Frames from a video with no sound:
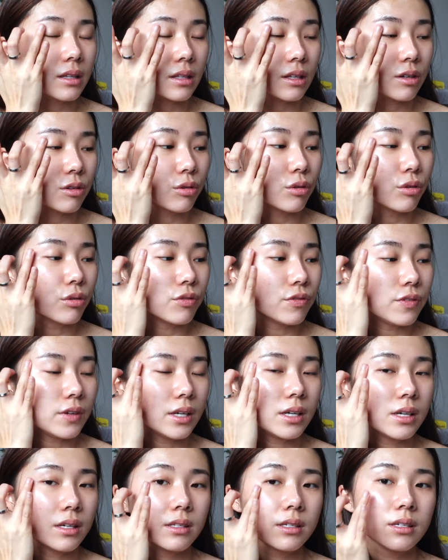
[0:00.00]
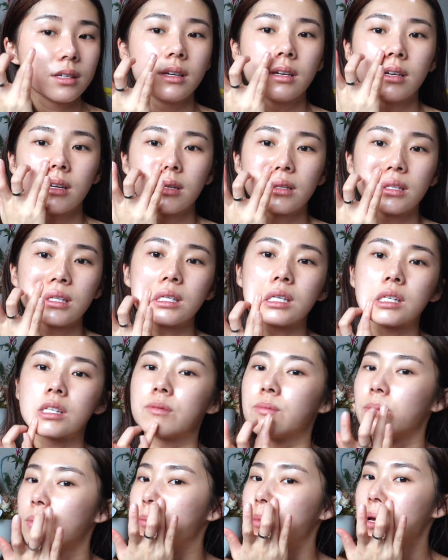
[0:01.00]
the crow feet, sides
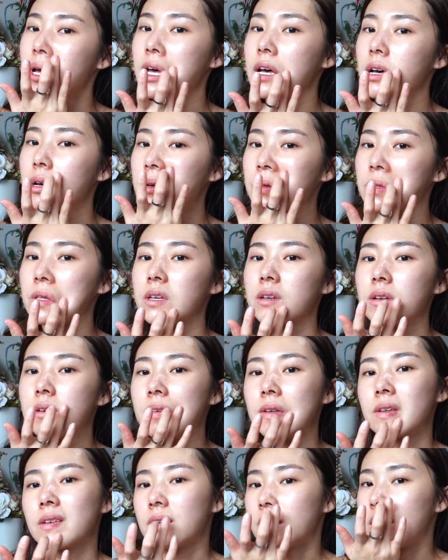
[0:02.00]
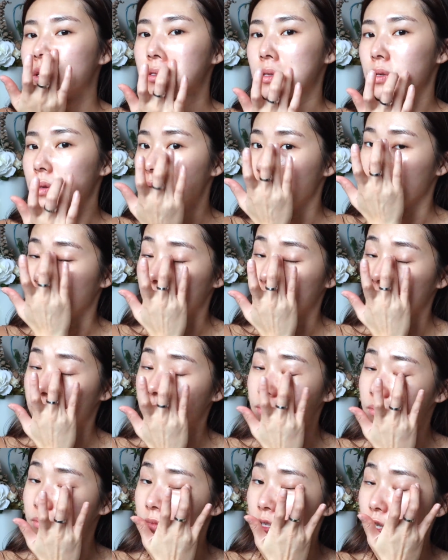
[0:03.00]
of my mouth, so on.
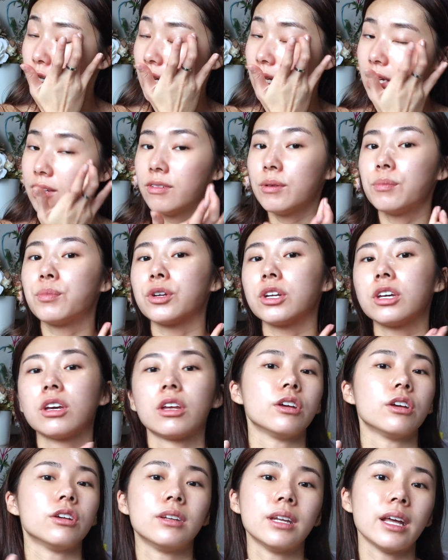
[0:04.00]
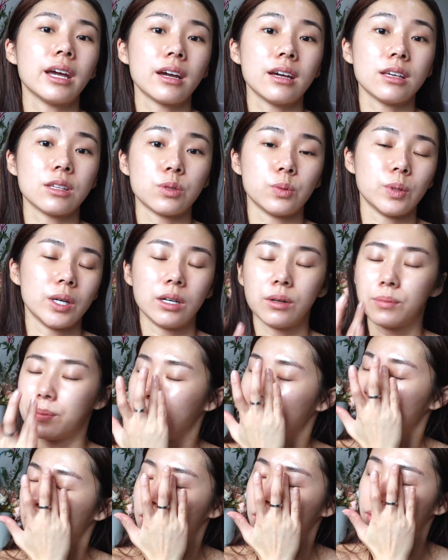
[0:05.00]
You can even put your neck as well,
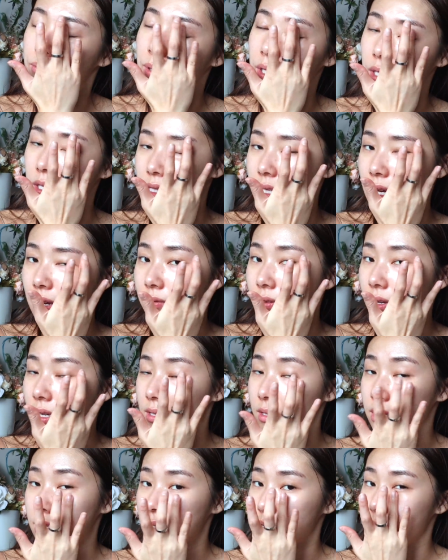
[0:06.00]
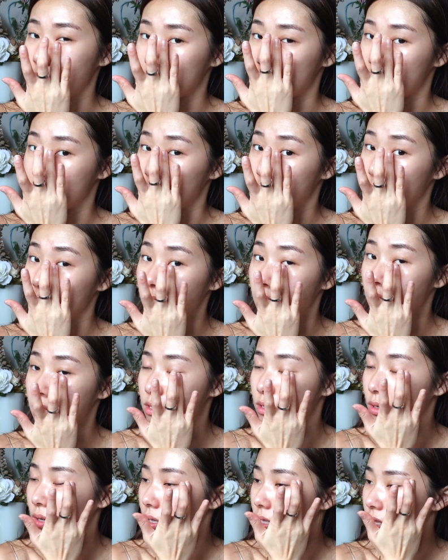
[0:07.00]
but because I have eczema there,
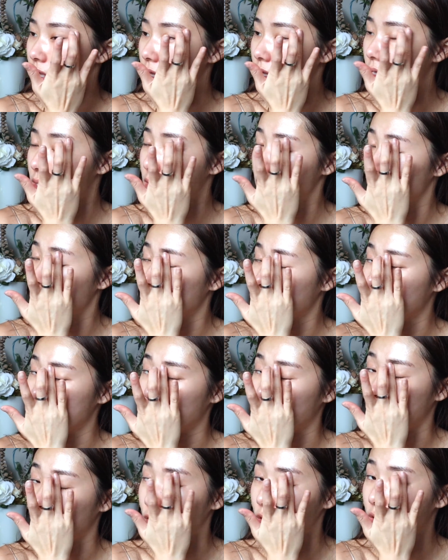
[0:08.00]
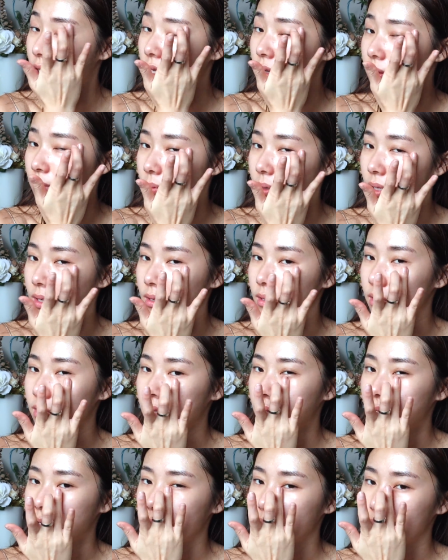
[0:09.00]
so I just avoid it, but
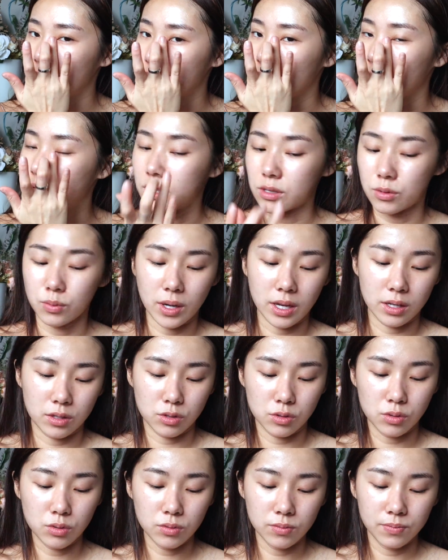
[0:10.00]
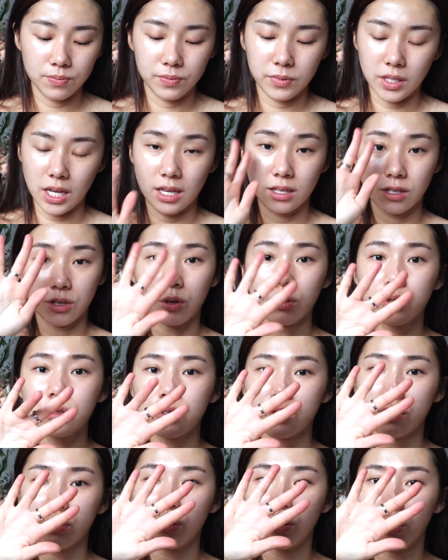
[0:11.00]
this is what I do. And
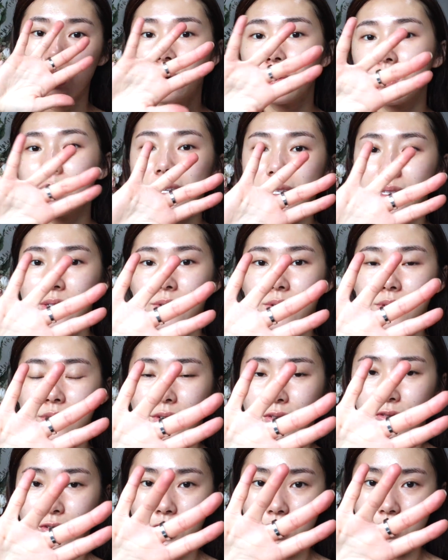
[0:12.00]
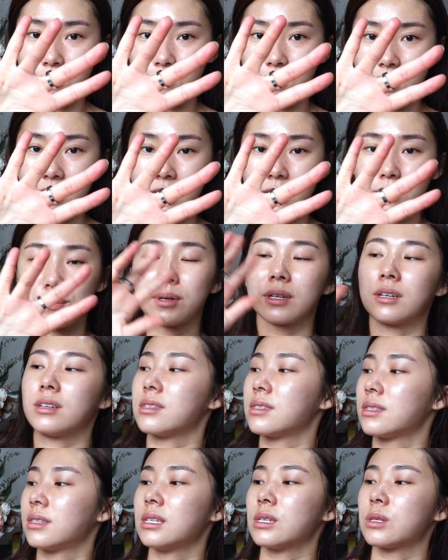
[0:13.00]
also always use your fourth finger,
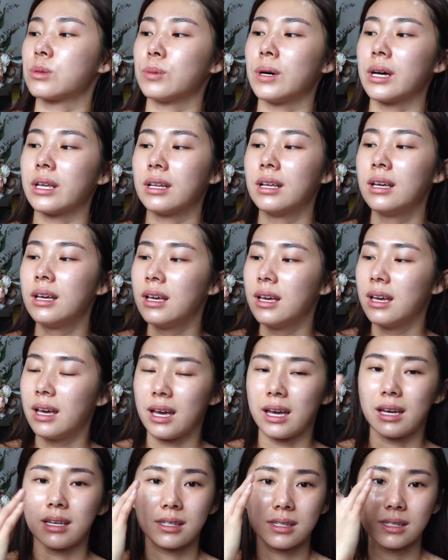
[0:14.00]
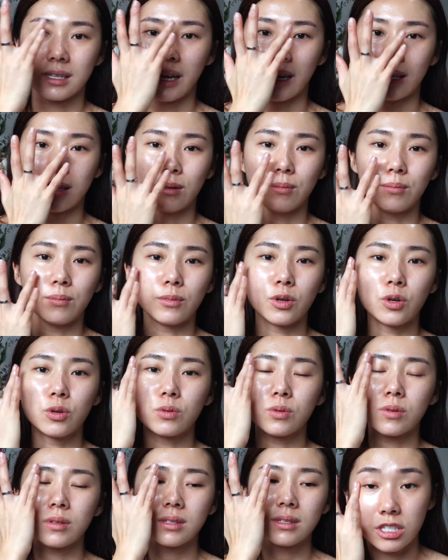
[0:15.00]
because this one has like the
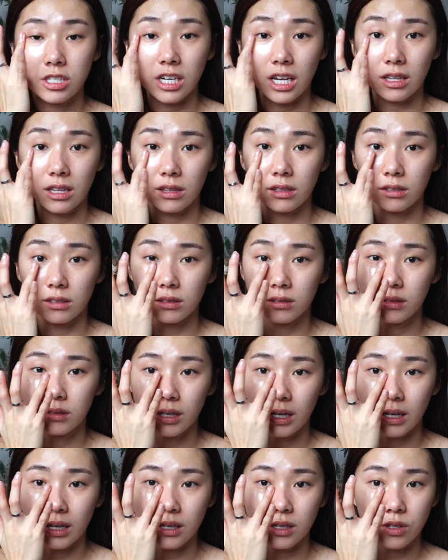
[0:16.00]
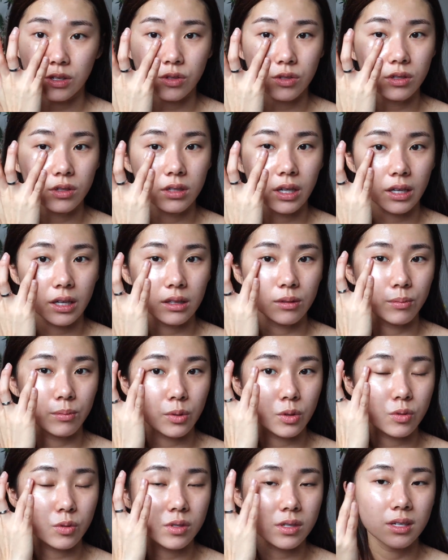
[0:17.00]
most gentle and is also like the
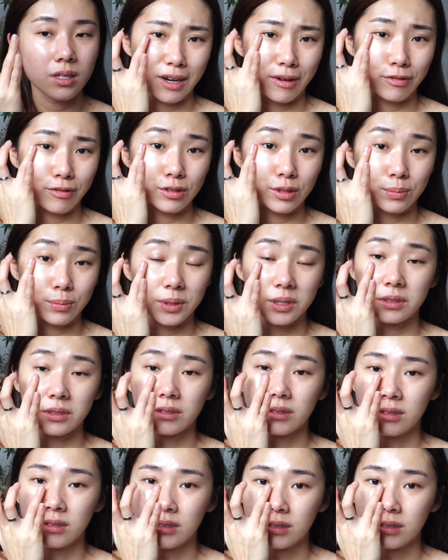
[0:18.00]
most comfortable.